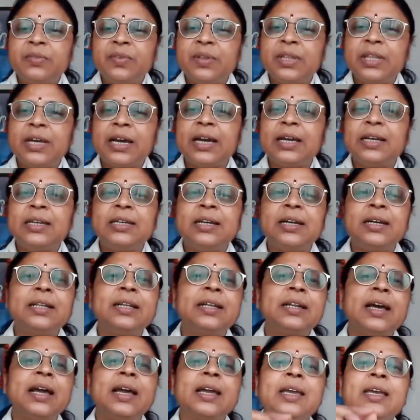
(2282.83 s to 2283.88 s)
with the idea
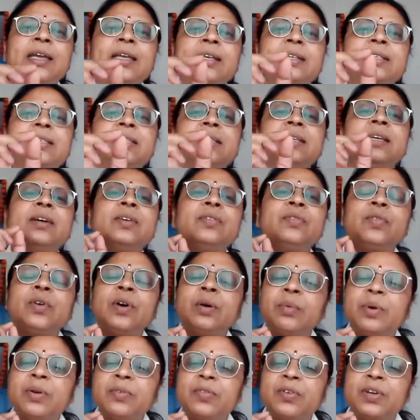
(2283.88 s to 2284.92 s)
that I can see a
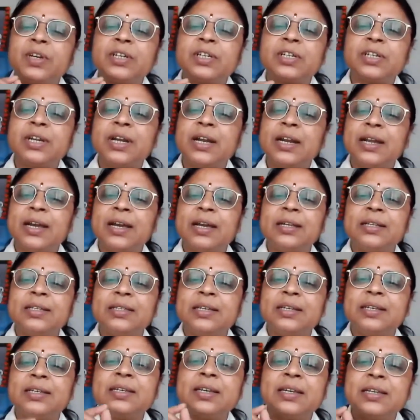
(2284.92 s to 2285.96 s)
form of Krishna and I can
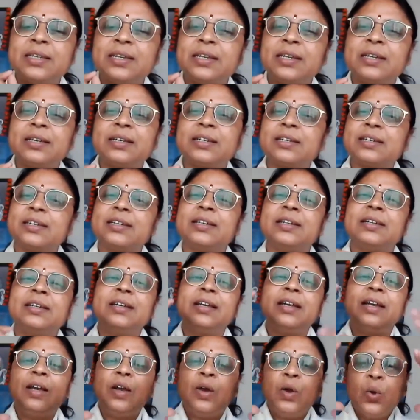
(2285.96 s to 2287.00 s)
say Jai Shri Krishna
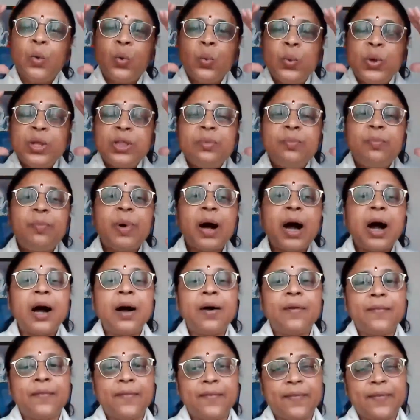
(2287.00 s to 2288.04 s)
with
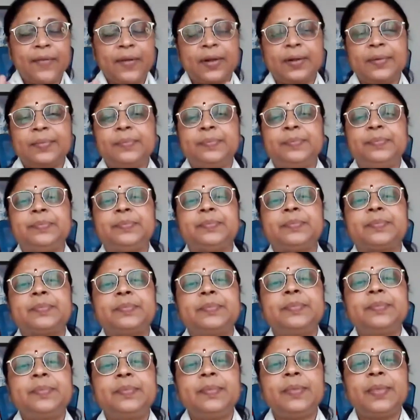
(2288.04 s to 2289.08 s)
bhav.
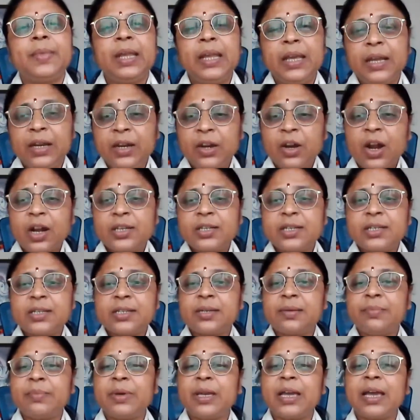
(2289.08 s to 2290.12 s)
Not just
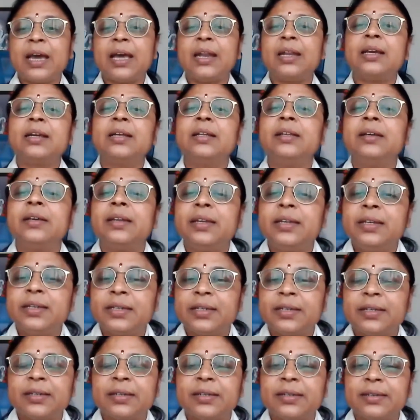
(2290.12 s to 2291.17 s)
a mechanical
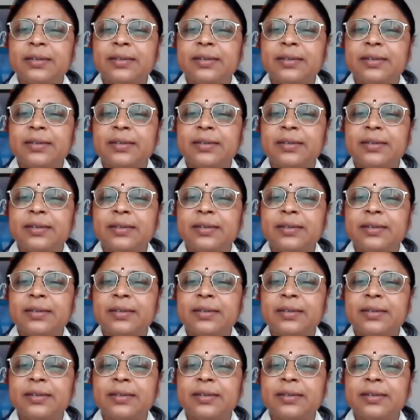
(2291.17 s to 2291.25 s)
greeting.